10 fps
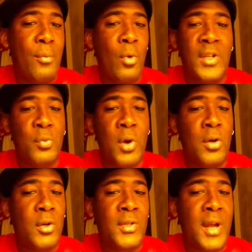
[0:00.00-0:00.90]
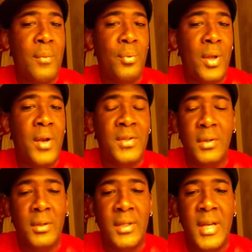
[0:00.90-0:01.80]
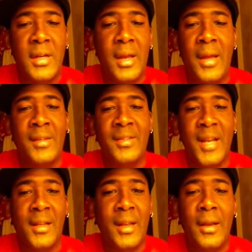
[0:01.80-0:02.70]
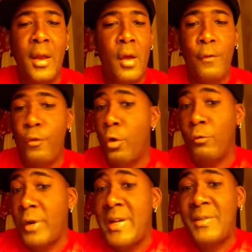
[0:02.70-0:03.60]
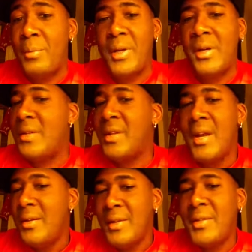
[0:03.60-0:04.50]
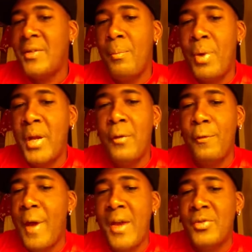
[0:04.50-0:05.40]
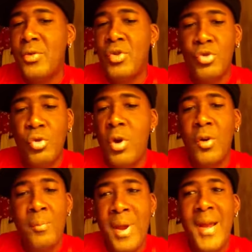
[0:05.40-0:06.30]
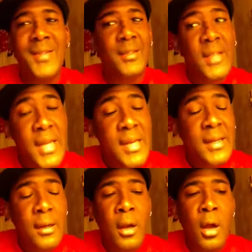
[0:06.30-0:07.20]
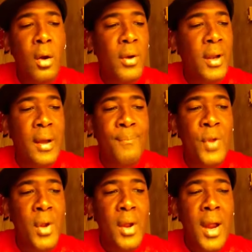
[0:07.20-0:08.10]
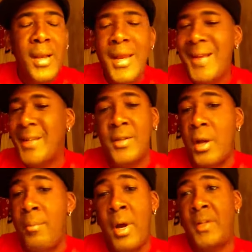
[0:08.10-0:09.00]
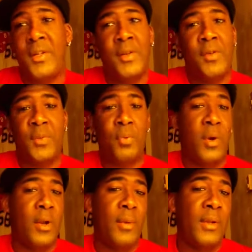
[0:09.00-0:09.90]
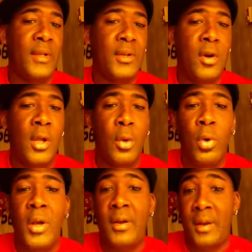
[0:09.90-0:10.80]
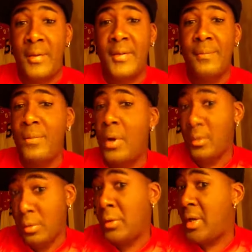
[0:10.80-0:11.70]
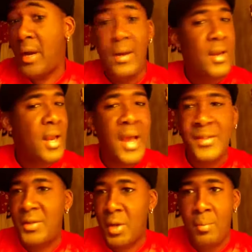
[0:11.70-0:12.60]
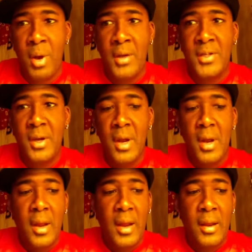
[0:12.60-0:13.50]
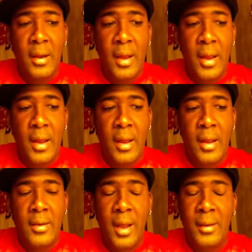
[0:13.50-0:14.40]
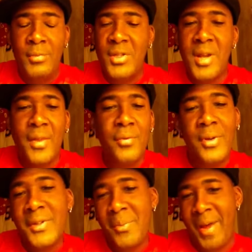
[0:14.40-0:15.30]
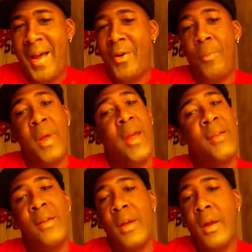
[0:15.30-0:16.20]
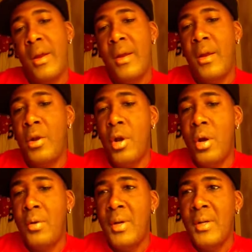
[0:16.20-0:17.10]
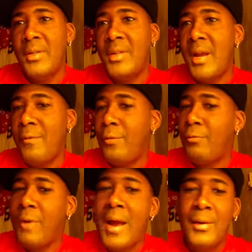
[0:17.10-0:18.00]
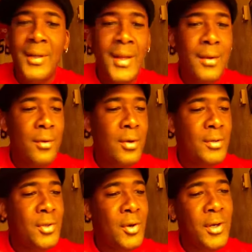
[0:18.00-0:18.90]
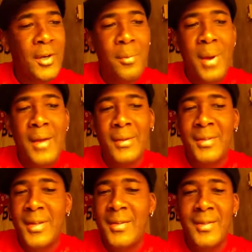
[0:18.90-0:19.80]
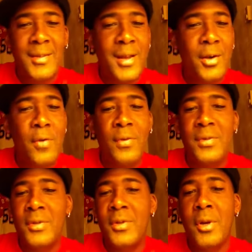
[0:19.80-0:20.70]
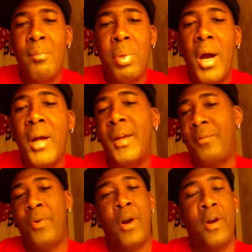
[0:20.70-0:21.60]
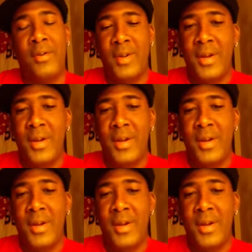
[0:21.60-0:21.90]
Wes Welker type players in the league excelling for a reason, because this is a bigger, faster, stronger man's league, you know, and he hasn't done much to this point. I mean, let's call it what it is, okay? He hasn't done much, and I'm just not thrilled about it, man. You know, Stanford route, getting on, talking about the season's not over. Dude, you're bugging, bro.